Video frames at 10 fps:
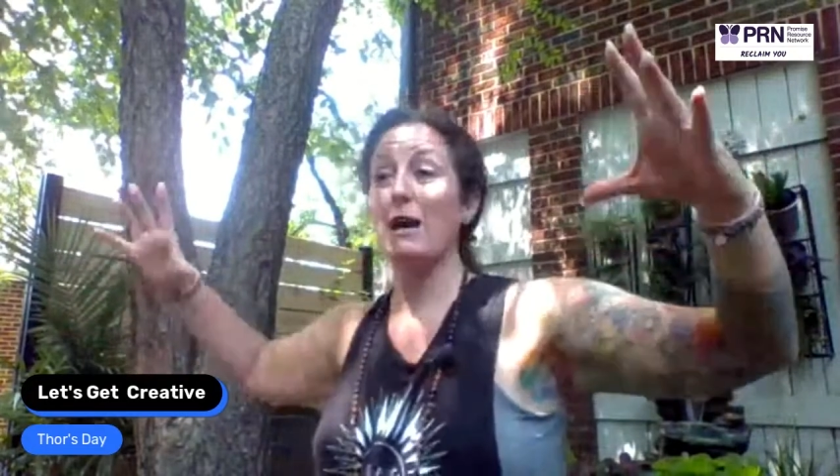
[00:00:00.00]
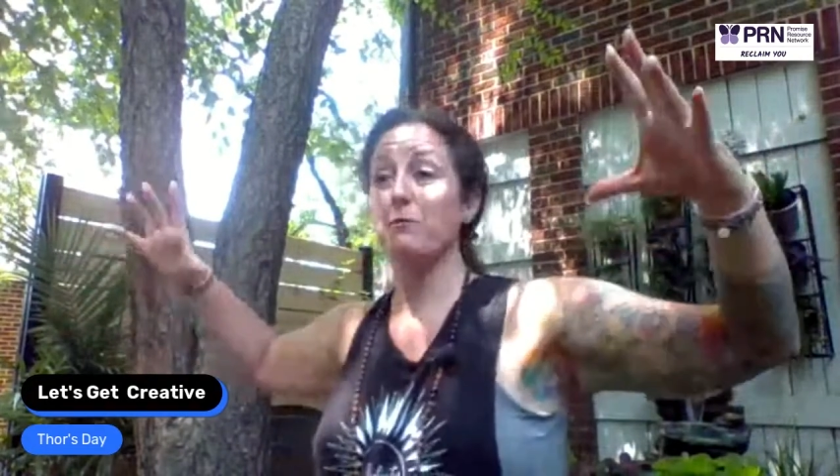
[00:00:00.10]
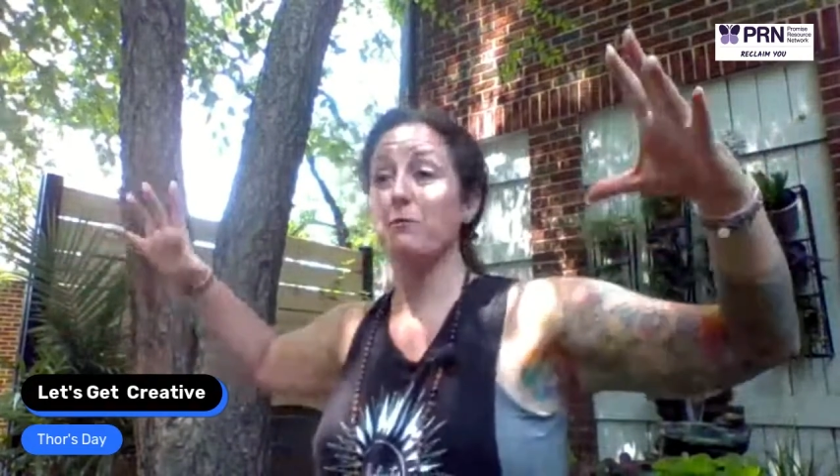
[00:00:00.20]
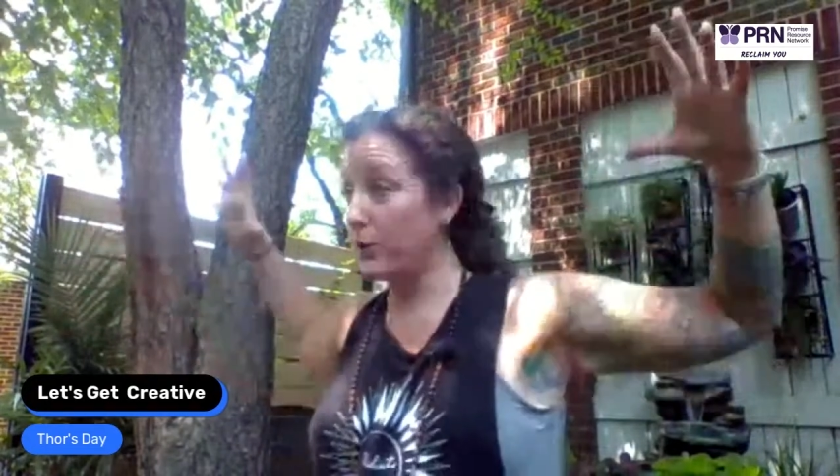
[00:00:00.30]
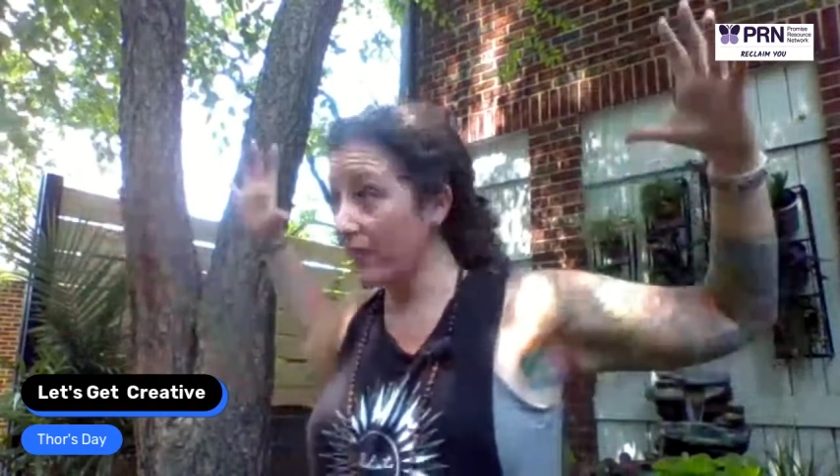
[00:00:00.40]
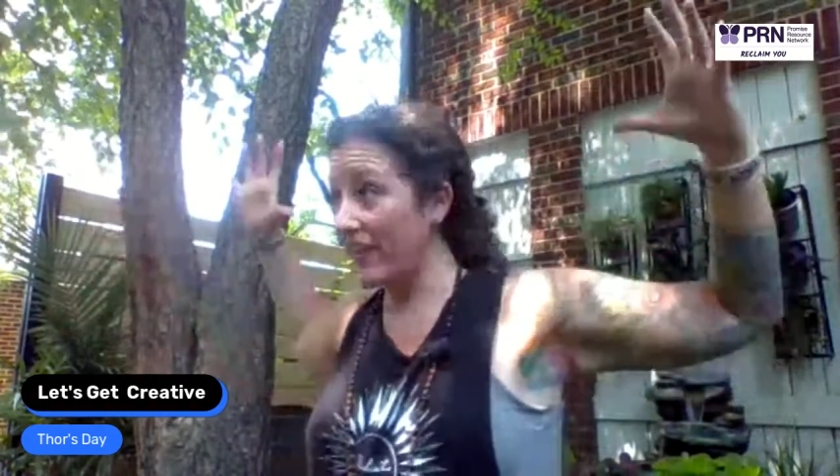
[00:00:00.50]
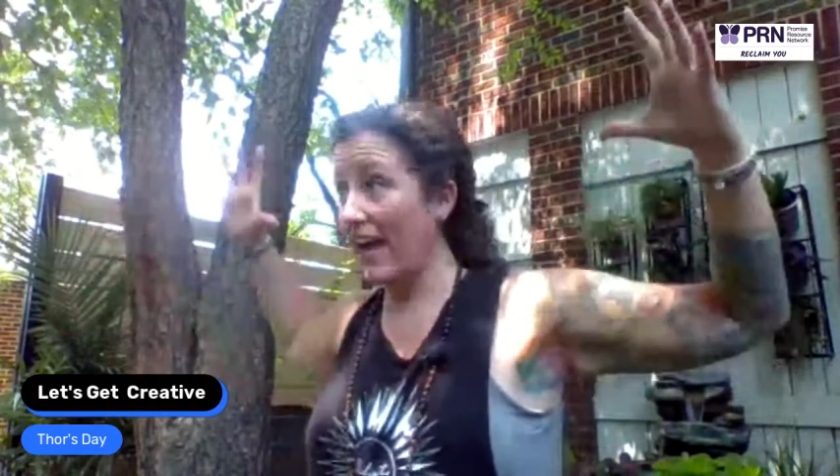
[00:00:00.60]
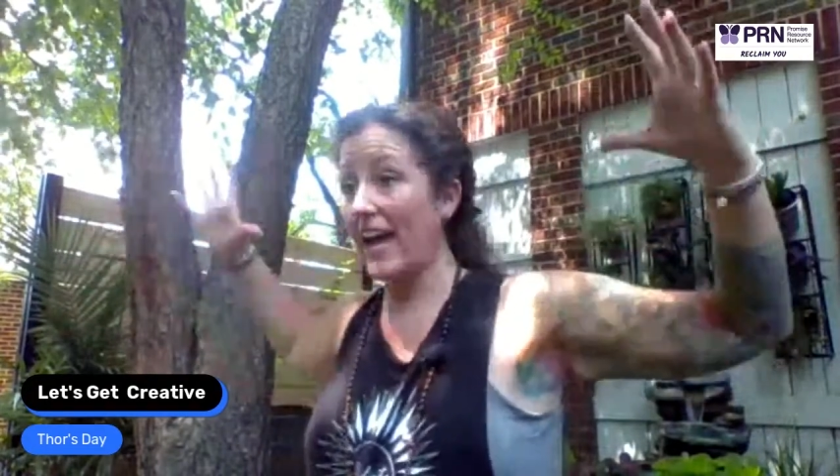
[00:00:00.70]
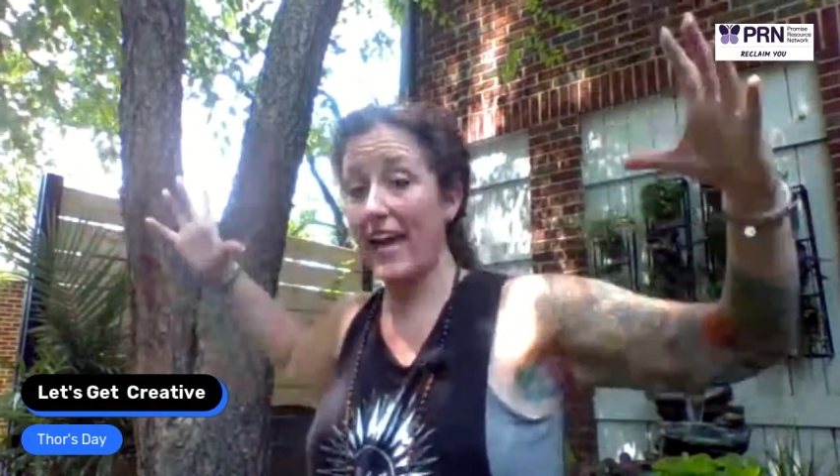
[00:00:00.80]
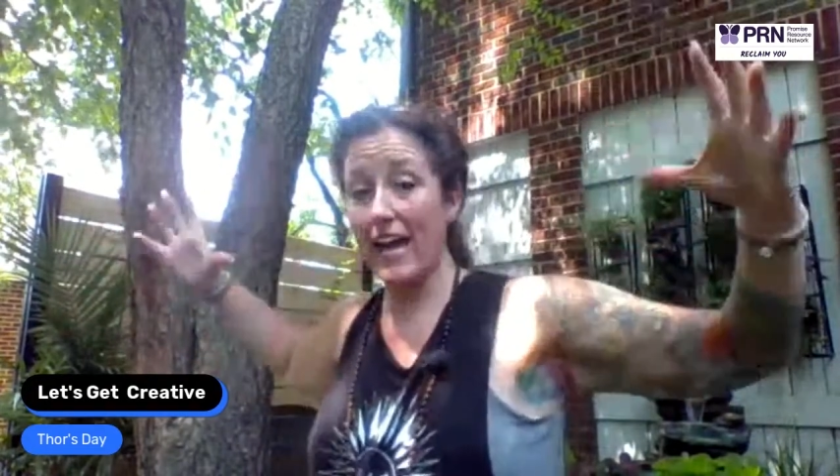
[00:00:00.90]
I'm going to put
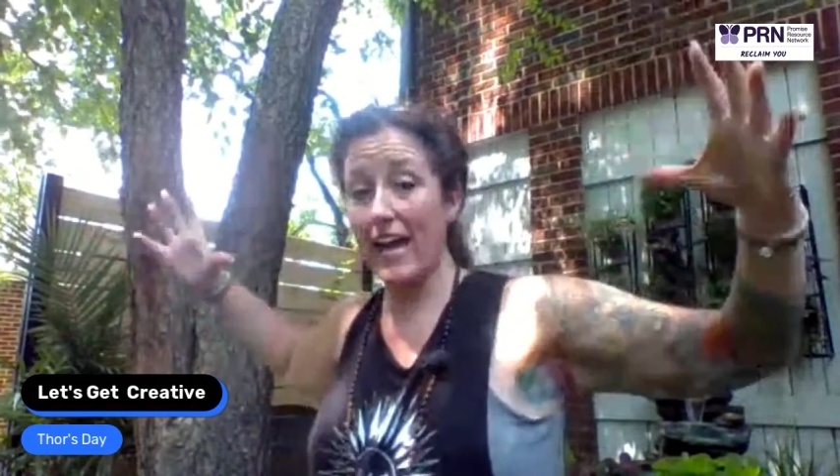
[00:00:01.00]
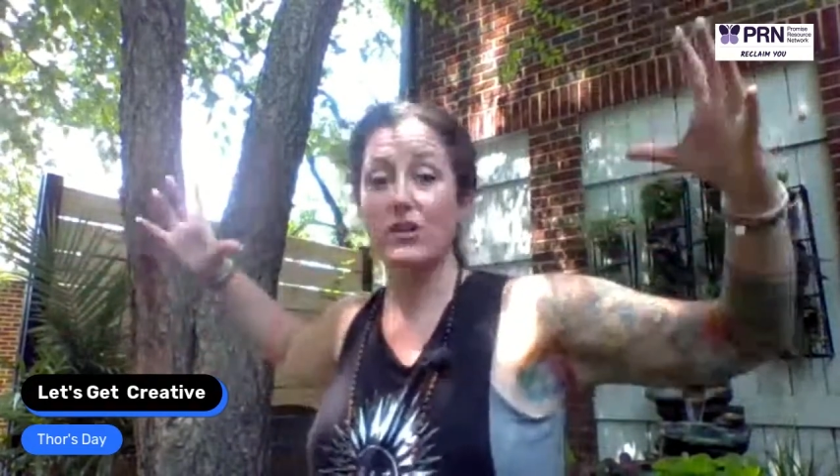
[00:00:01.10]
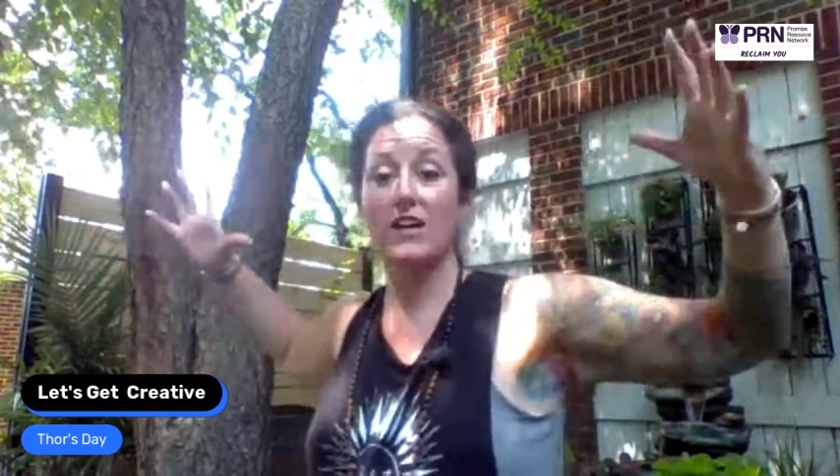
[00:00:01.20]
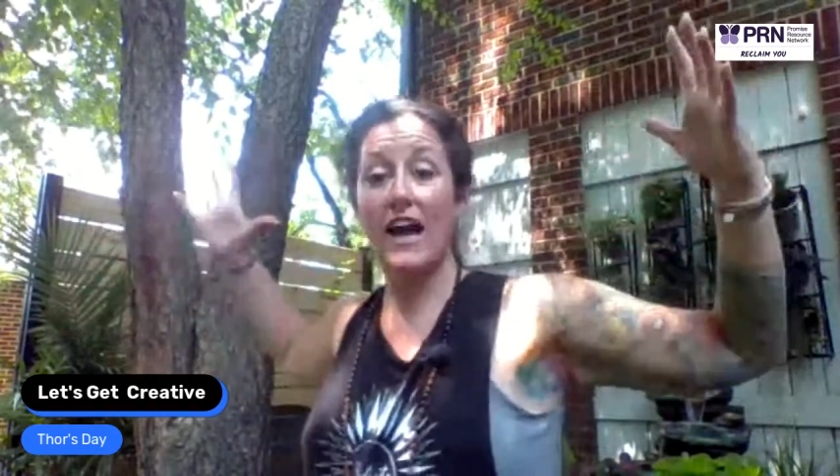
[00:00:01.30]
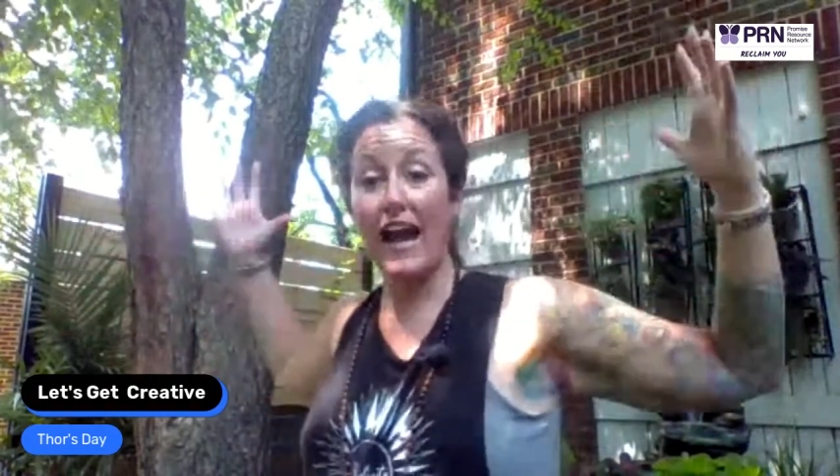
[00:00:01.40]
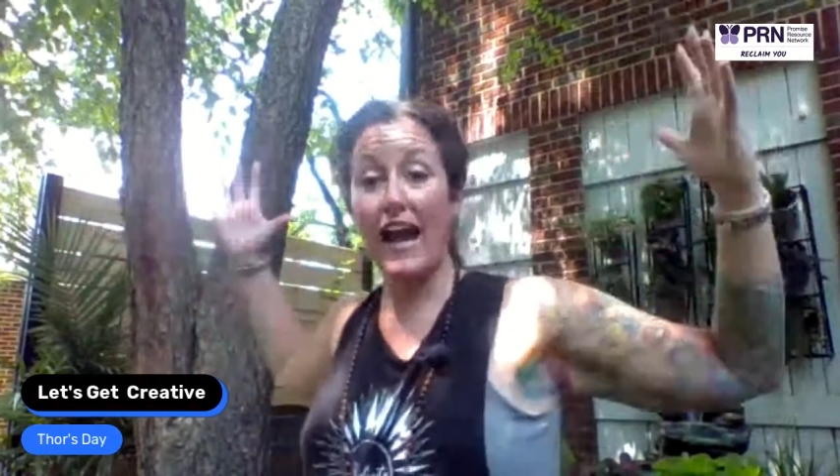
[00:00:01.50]
that hammer